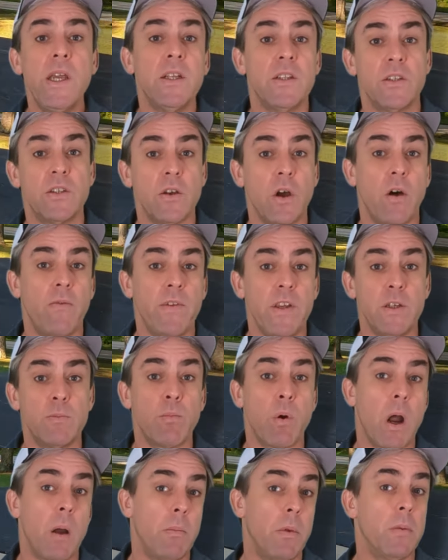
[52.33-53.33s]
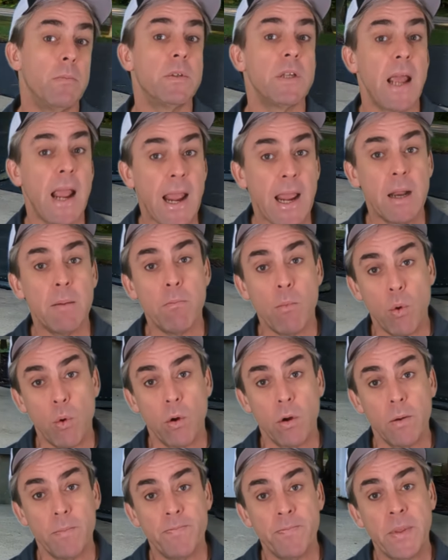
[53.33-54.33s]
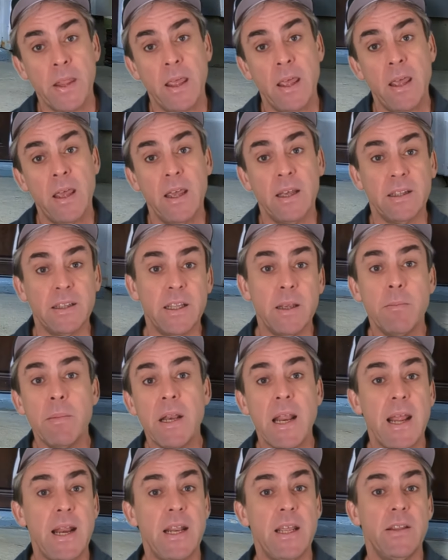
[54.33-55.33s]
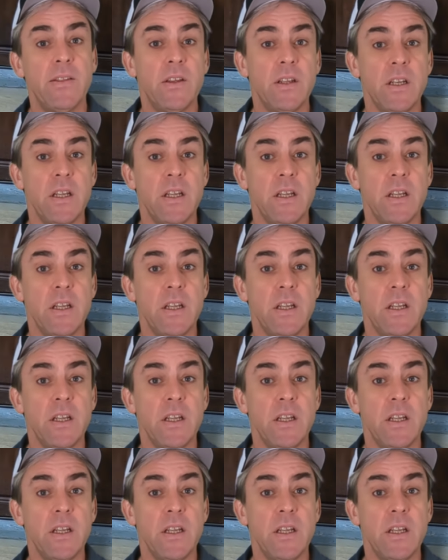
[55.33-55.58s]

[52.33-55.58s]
can solve these problems and more, eliminating the